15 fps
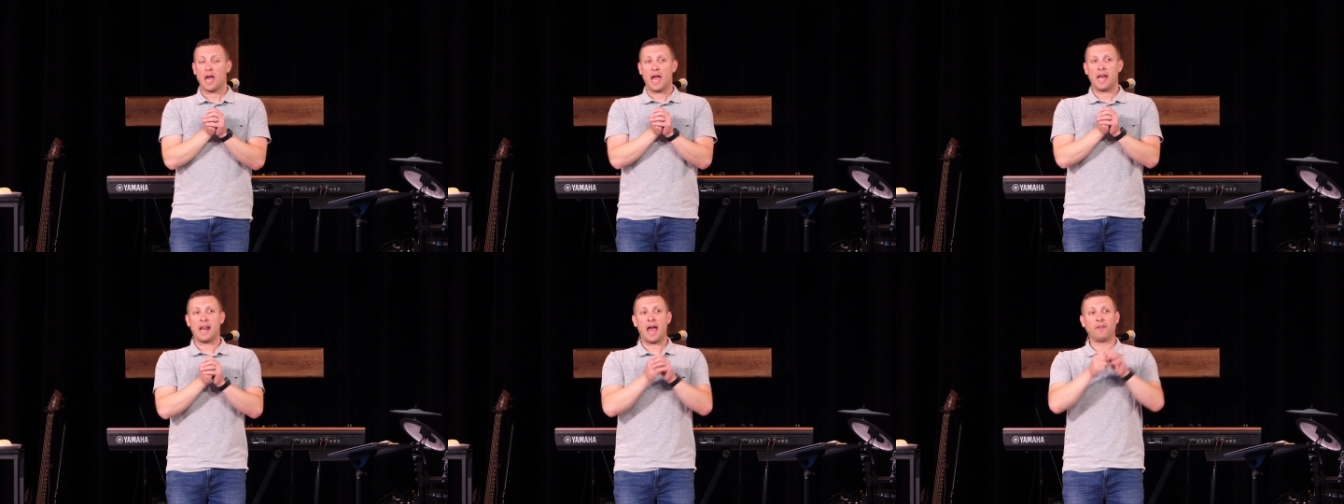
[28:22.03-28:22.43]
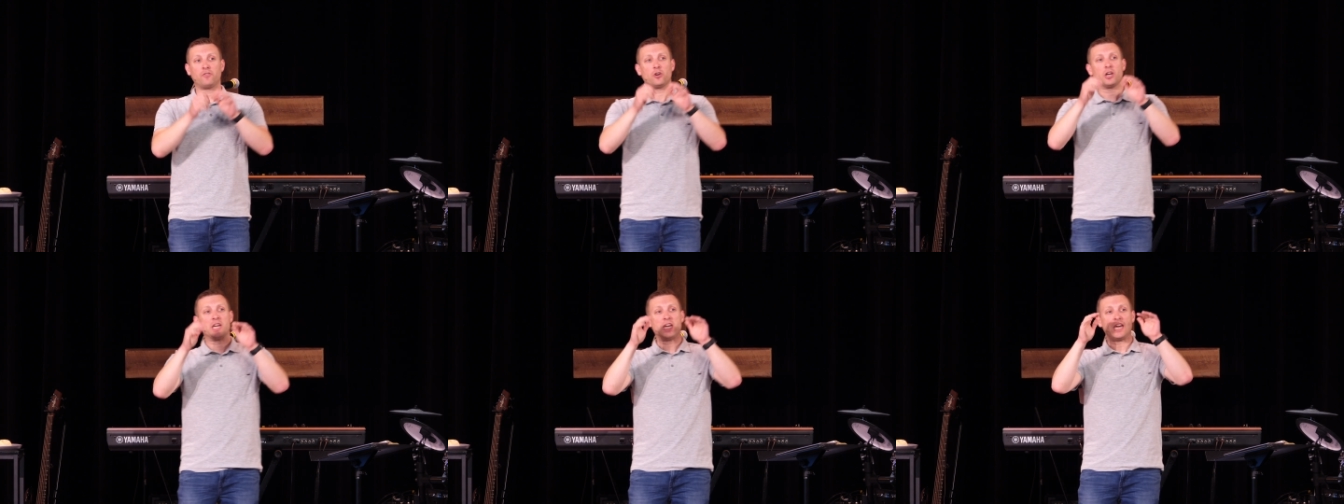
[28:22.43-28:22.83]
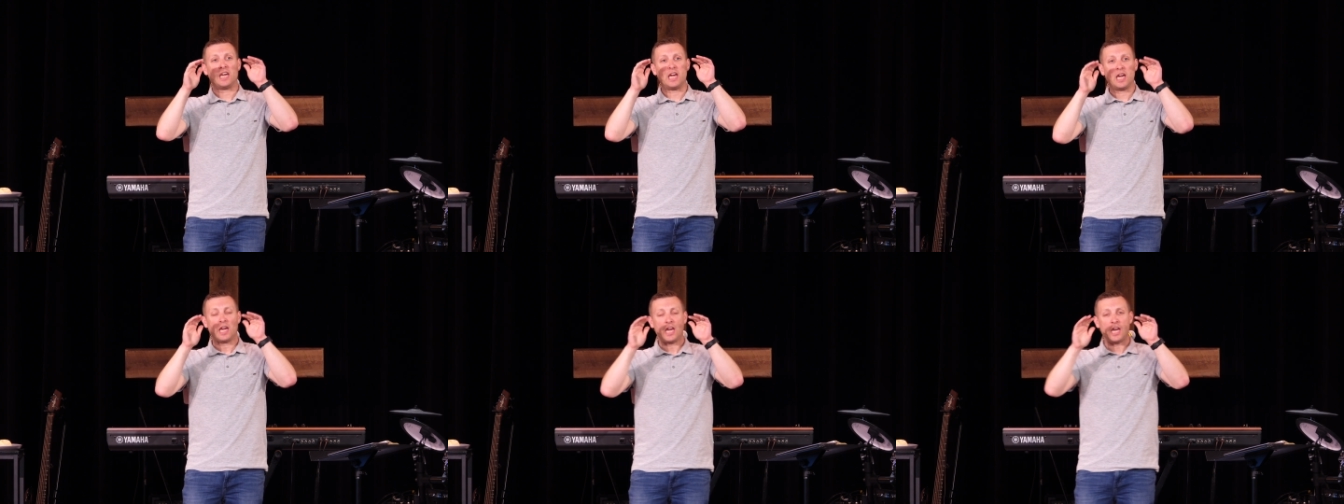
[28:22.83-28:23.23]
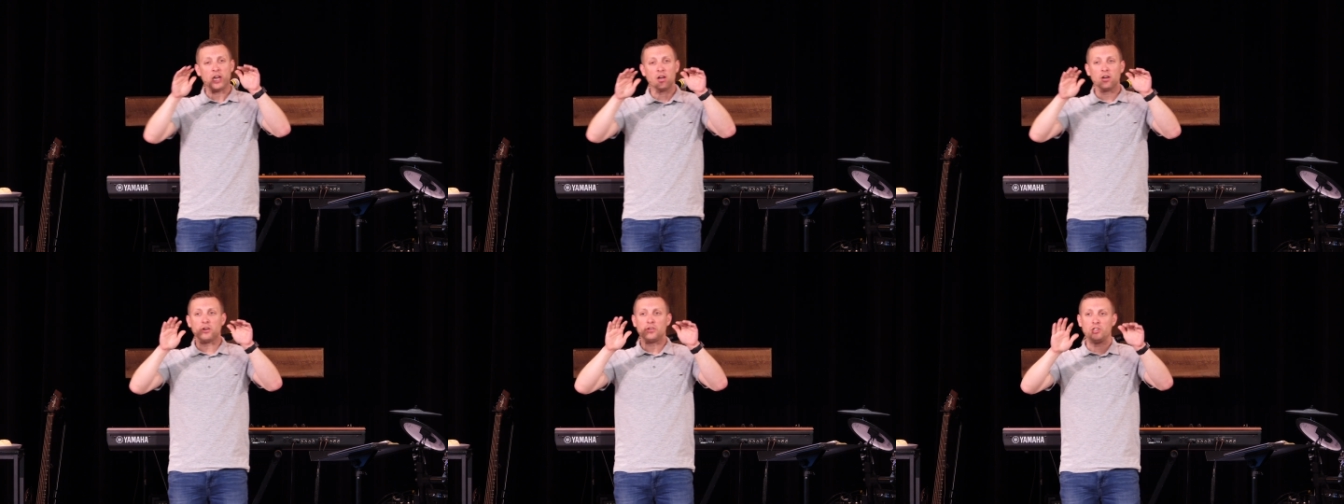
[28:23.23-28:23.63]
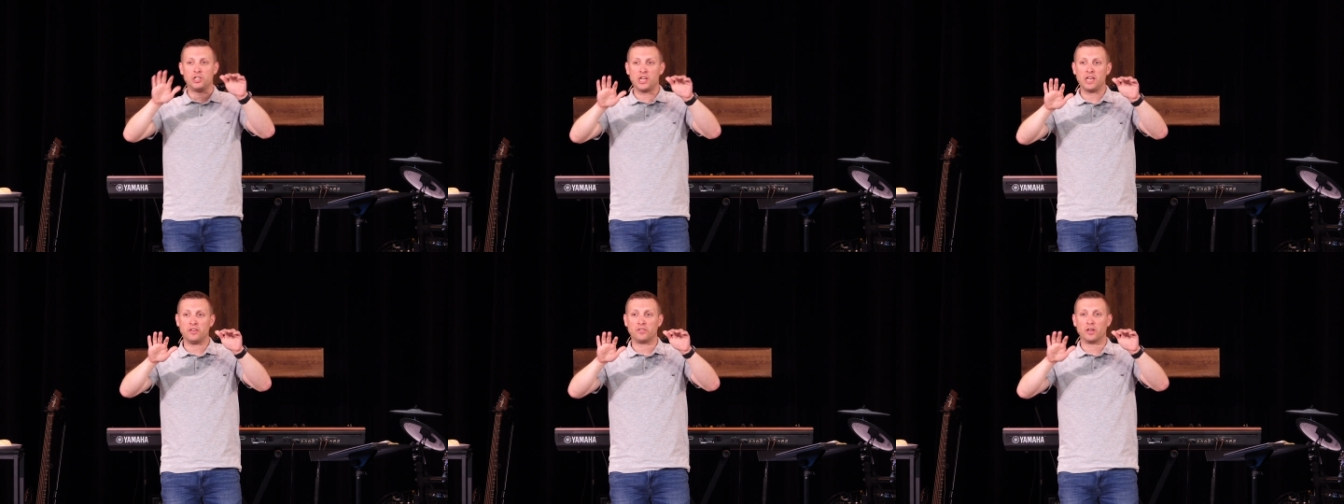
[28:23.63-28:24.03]
And after he hears
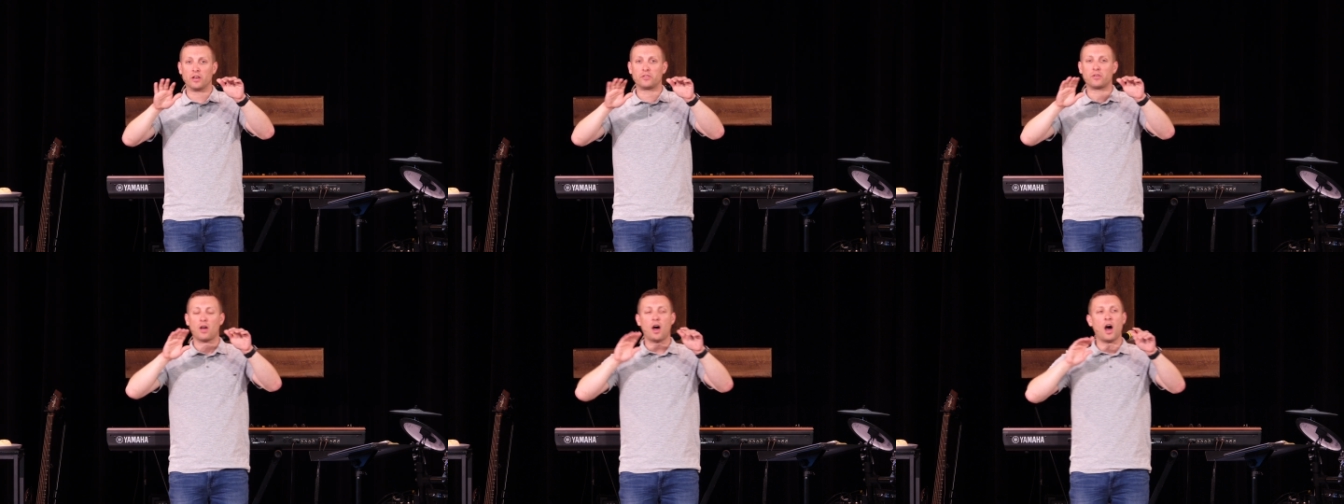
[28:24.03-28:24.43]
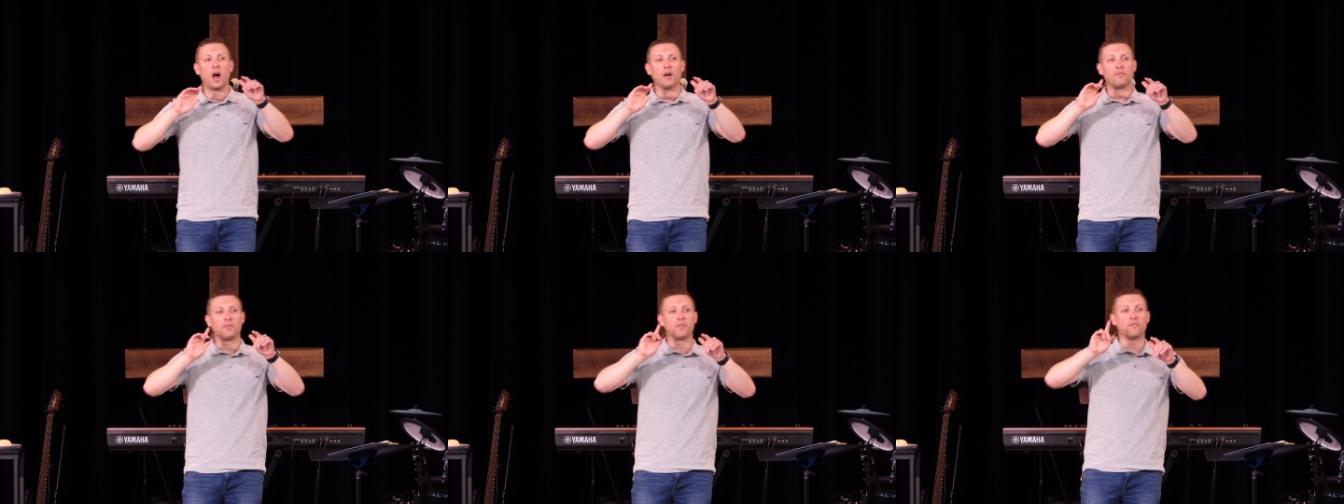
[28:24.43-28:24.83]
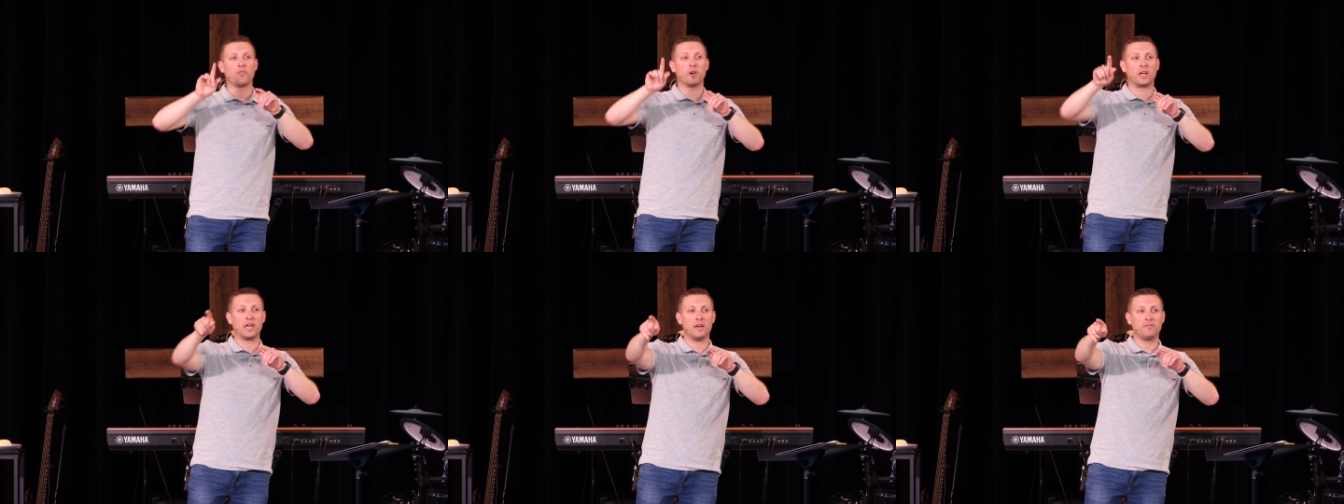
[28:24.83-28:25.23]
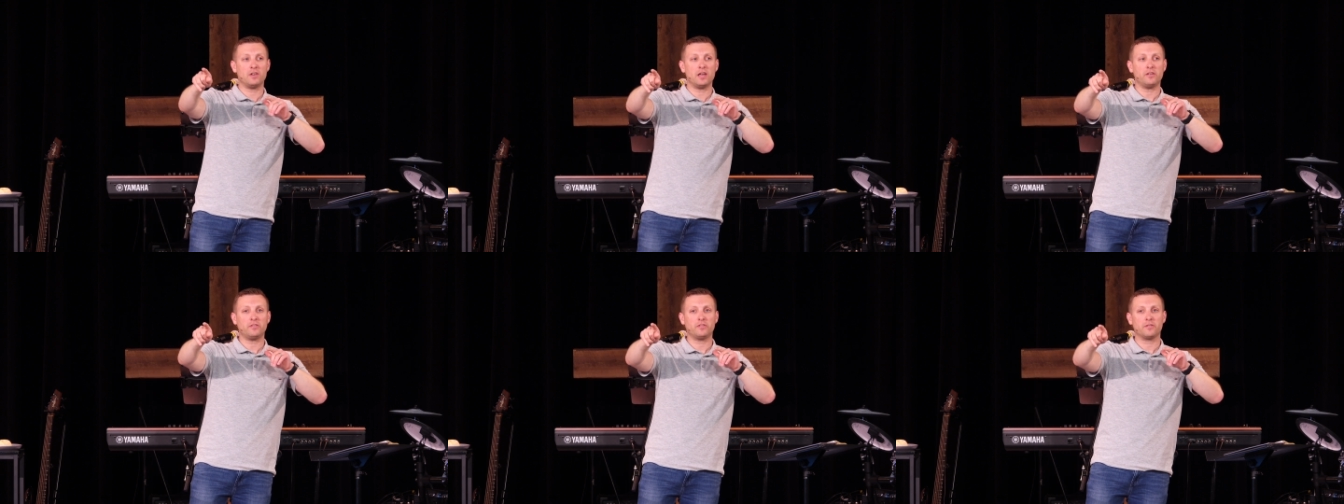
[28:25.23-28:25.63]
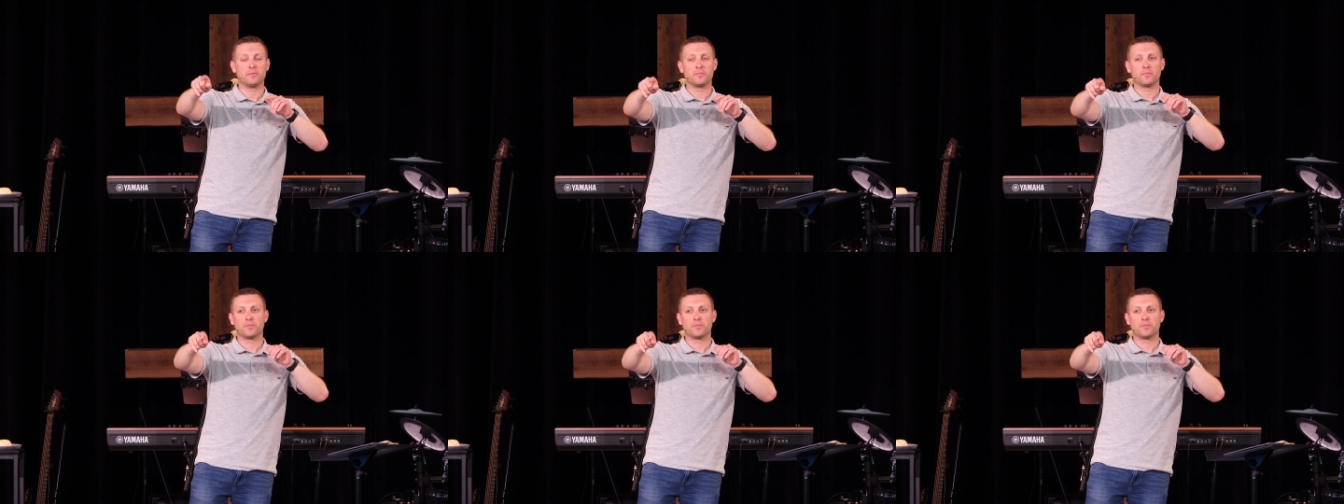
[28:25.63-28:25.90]
Jesus offer forgiveness,